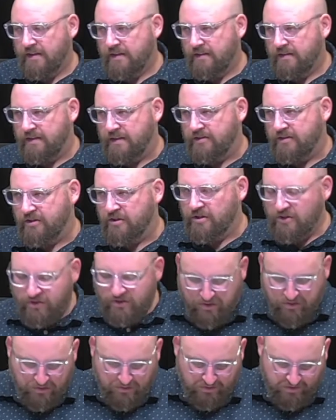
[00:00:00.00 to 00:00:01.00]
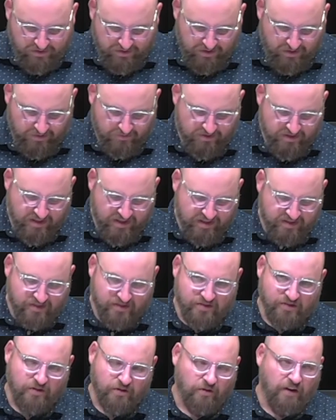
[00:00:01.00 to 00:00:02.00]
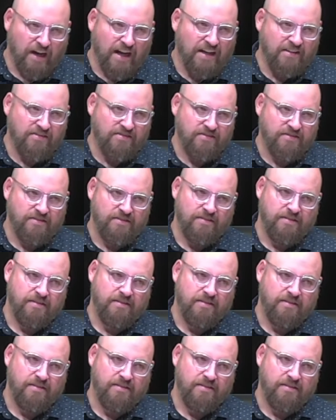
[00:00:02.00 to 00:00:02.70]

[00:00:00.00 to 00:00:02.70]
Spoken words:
That the good news of Jesus Christ,